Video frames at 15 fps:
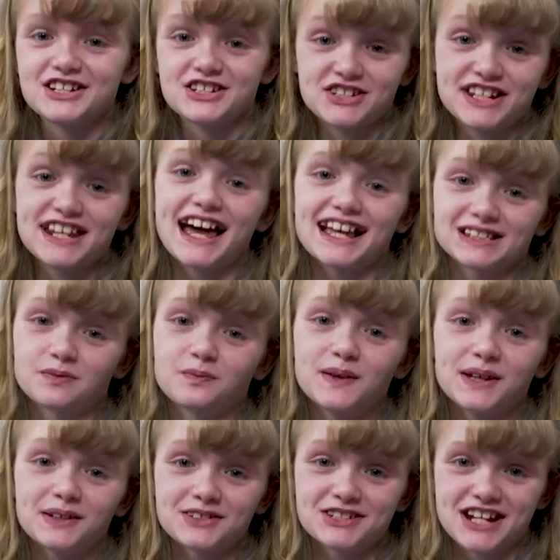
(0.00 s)
she has a
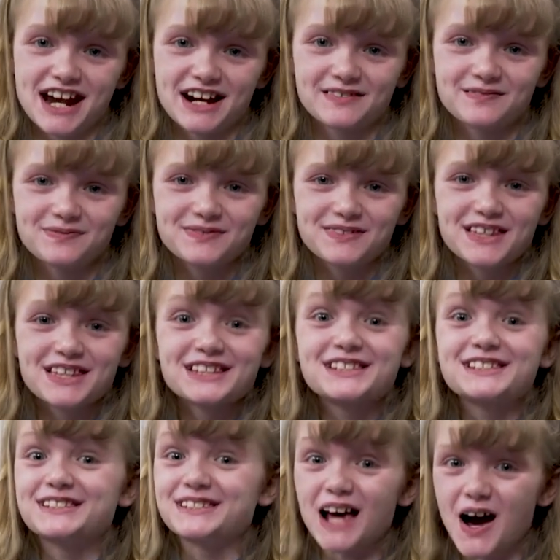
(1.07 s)
wheelchair.
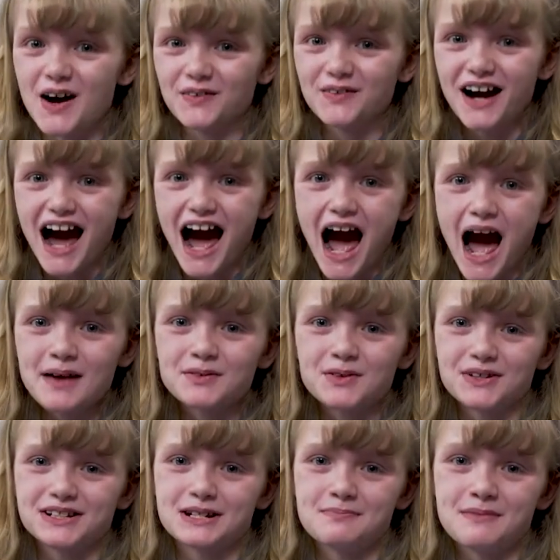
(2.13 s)
So, I'm
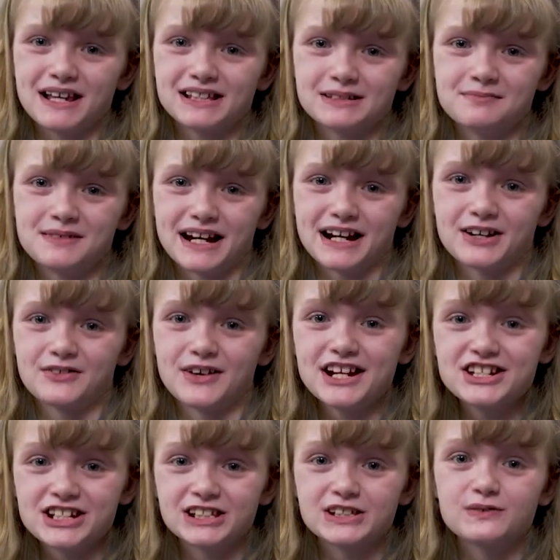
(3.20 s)
going to make some
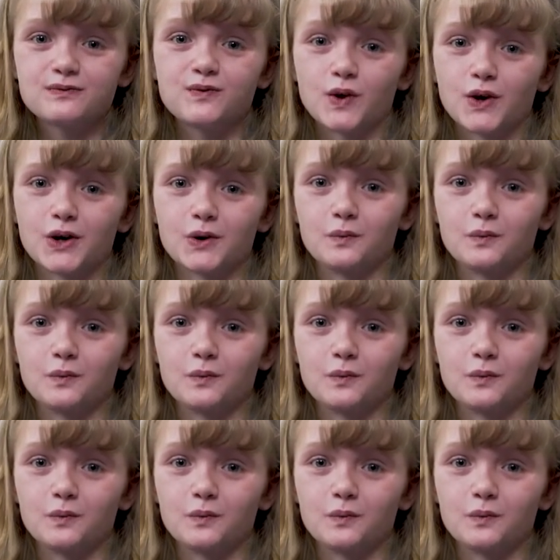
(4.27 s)
decorations for her